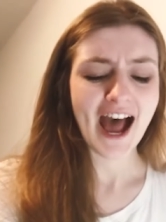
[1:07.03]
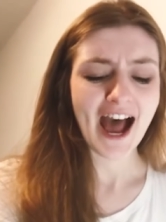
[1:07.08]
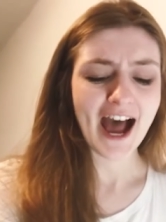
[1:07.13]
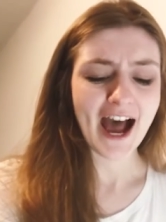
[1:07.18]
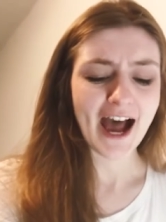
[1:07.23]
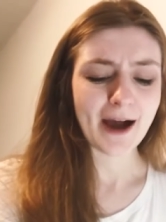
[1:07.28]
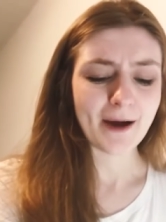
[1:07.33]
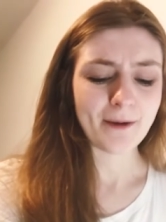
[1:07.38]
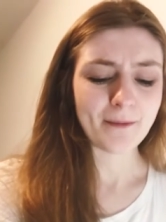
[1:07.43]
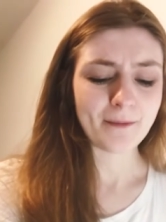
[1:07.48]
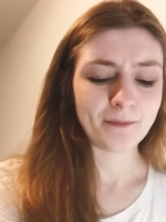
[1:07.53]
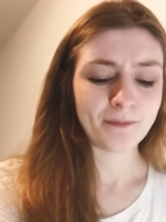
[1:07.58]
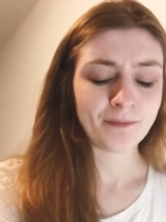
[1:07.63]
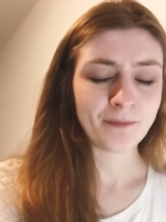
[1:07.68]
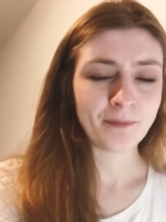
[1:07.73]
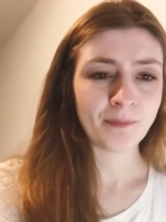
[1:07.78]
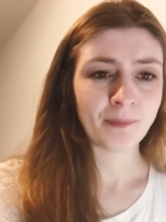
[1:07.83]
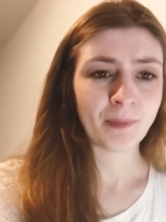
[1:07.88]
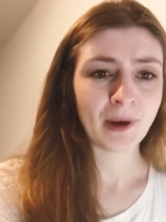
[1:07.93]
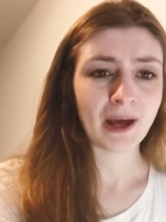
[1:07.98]

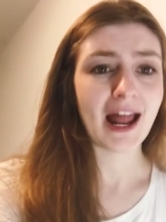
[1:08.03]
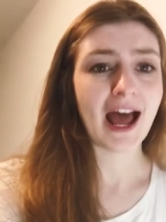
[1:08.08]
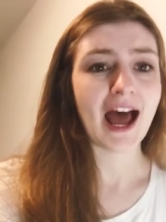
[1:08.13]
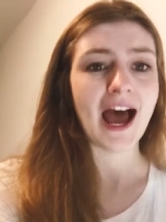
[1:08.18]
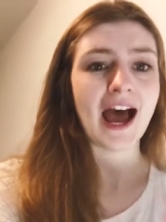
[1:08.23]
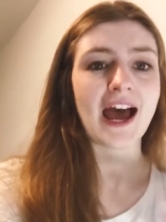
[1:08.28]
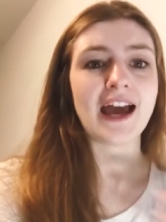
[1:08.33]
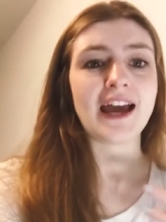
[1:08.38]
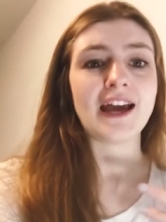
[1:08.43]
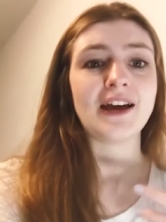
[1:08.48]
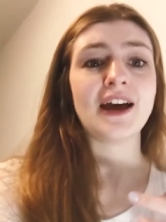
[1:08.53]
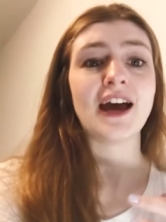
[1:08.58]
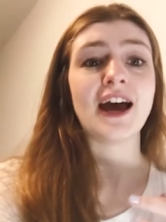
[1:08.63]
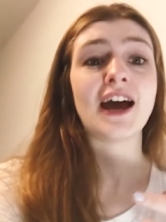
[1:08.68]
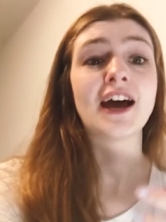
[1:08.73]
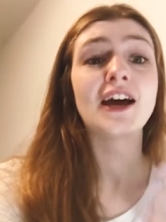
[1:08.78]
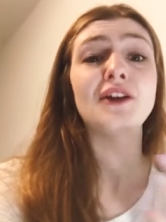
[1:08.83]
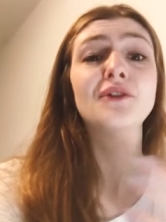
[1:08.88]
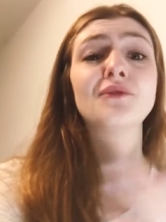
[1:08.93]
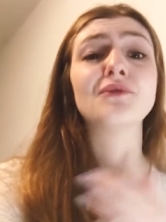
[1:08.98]
Um, but I
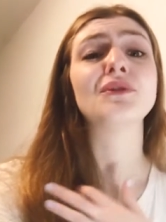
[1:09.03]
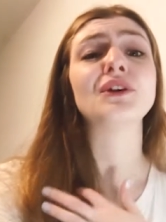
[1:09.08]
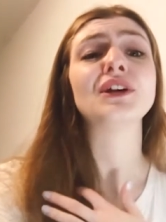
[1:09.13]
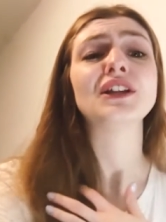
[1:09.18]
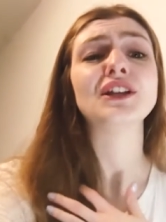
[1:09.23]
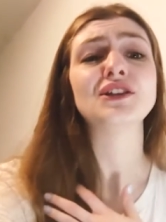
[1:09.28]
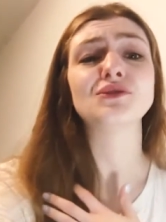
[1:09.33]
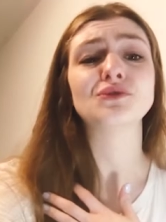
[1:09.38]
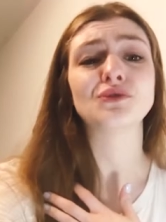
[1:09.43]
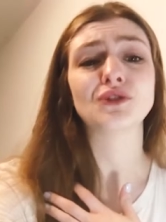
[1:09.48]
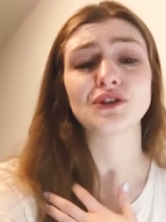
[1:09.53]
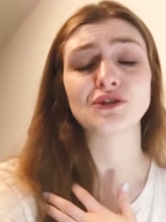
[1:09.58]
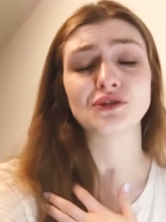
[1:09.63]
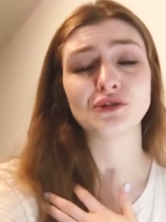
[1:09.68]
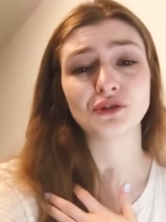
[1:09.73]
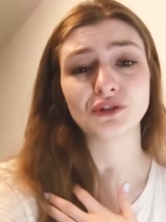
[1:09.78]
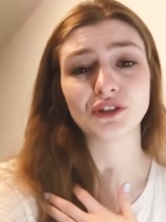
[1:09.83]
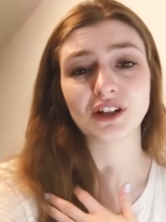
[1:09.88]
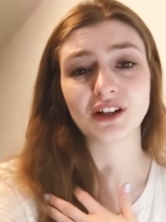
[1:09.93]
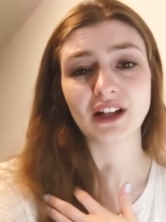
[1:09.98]
had a really sore
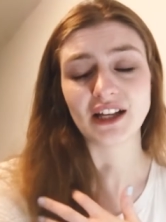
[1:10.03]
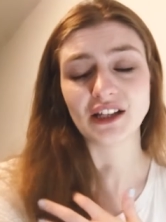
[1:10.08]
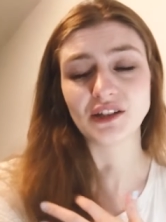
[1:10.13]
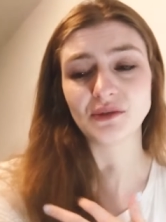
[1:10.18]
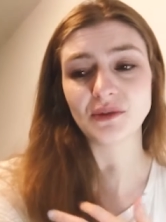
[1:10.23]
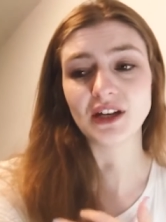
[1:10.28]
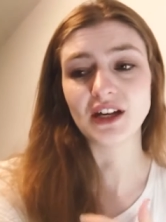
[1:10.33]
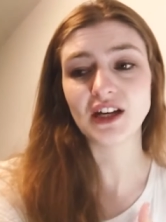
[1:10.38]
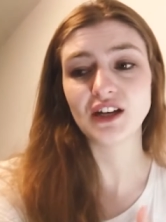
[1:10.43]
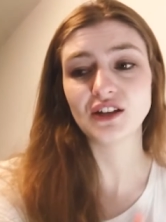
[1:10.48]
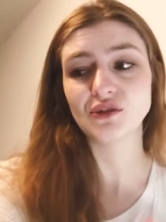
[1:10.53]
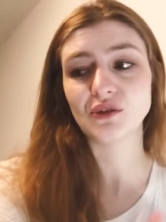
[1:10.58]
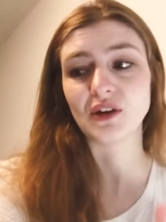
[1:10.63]
shoulder last week,